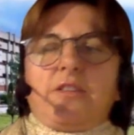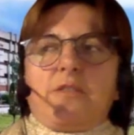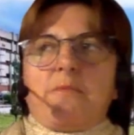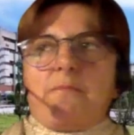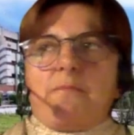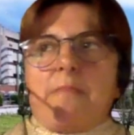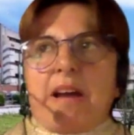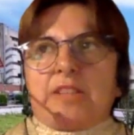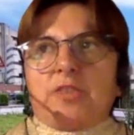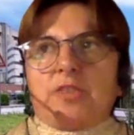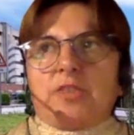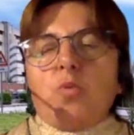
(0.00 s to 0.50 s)

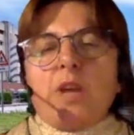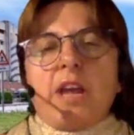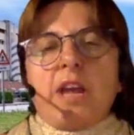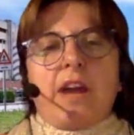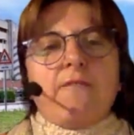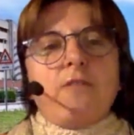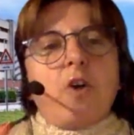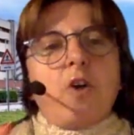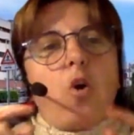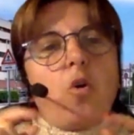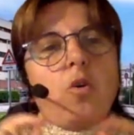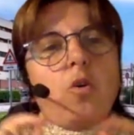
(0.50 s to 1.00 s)
But we
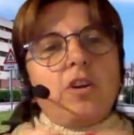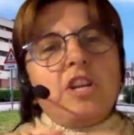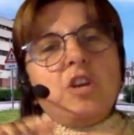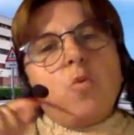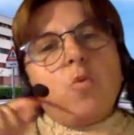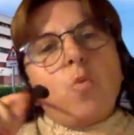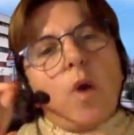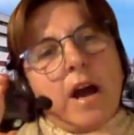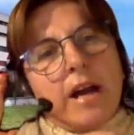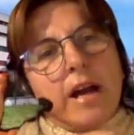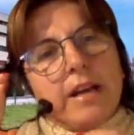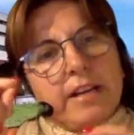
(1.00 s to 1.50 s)
have only
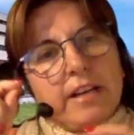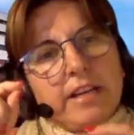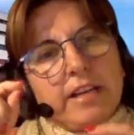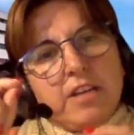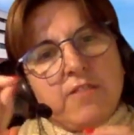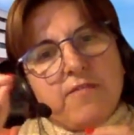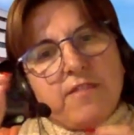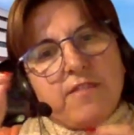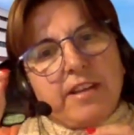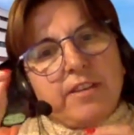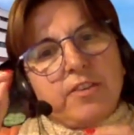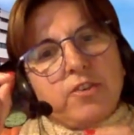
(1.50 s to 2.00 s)
one
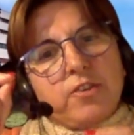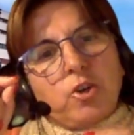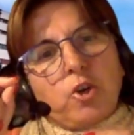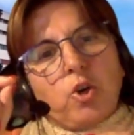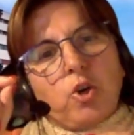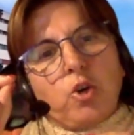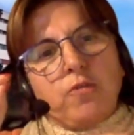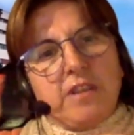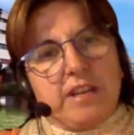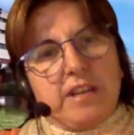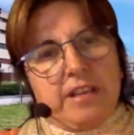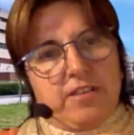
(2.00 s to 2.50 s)
event
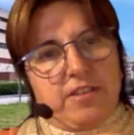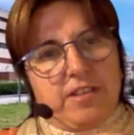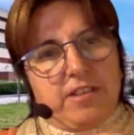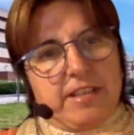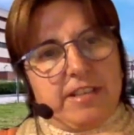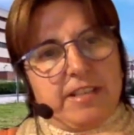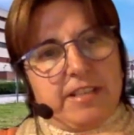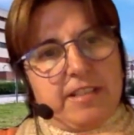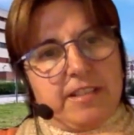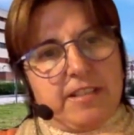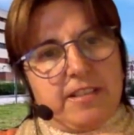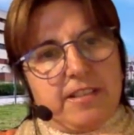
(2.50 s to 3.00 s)
of
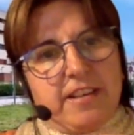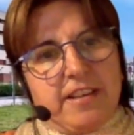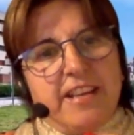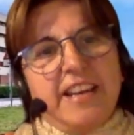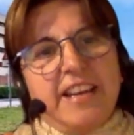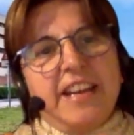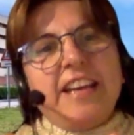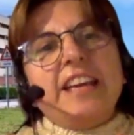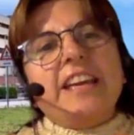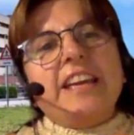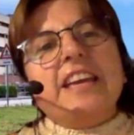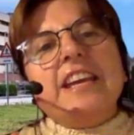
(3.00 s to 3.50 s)
interest.
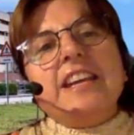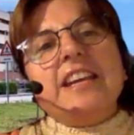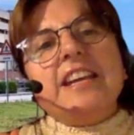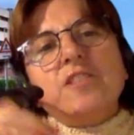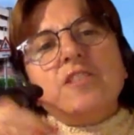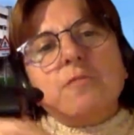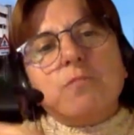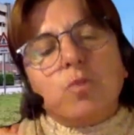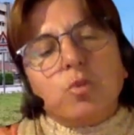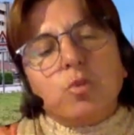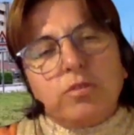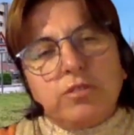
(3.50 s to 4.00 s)
In
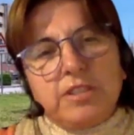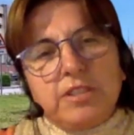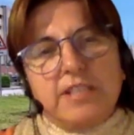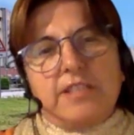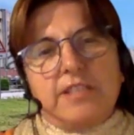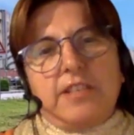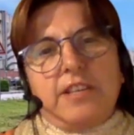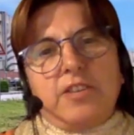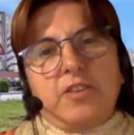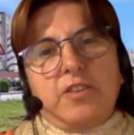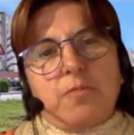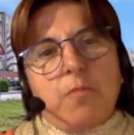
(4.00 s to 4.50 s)
the
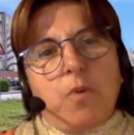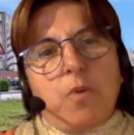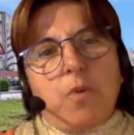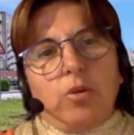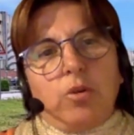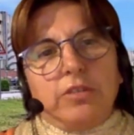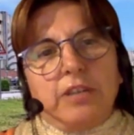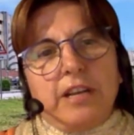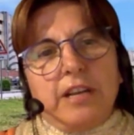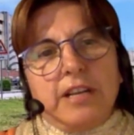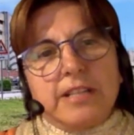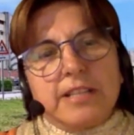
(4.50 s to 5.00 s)
multi-state
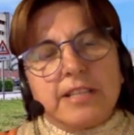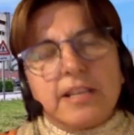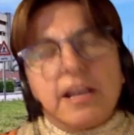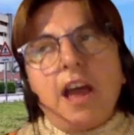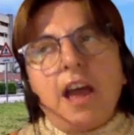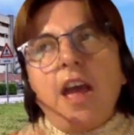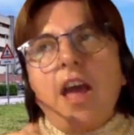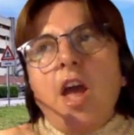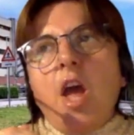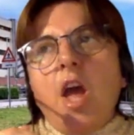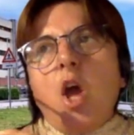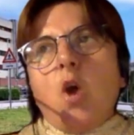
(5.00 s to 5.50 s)
models,
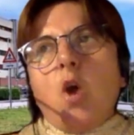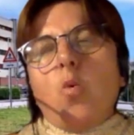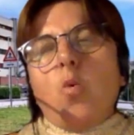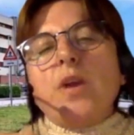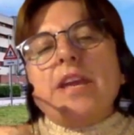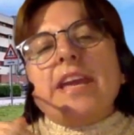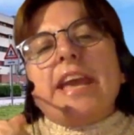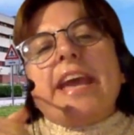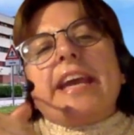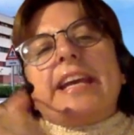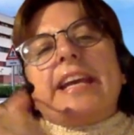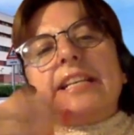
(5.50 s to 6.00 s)

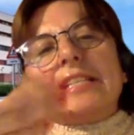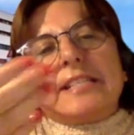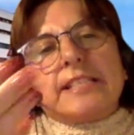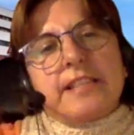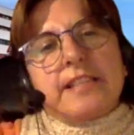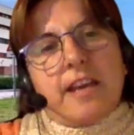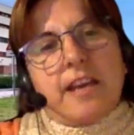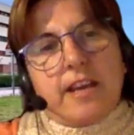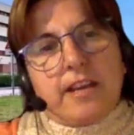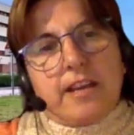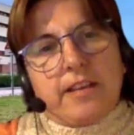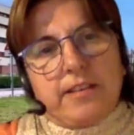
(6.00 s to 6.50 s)
we
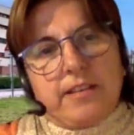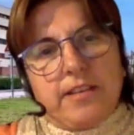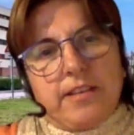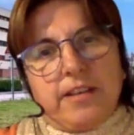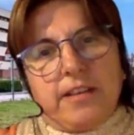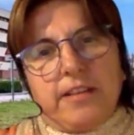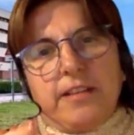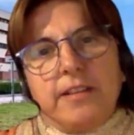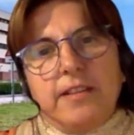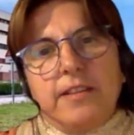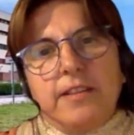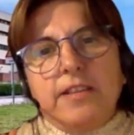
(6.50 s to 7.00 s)

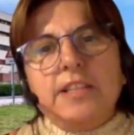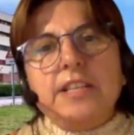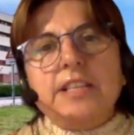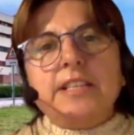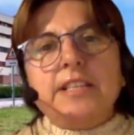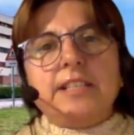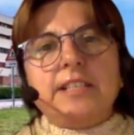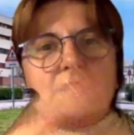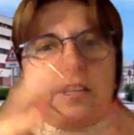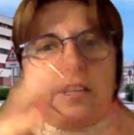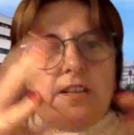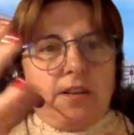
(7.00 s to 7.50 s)
extend
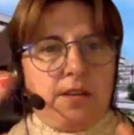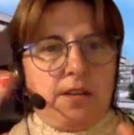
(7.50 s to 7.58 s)
this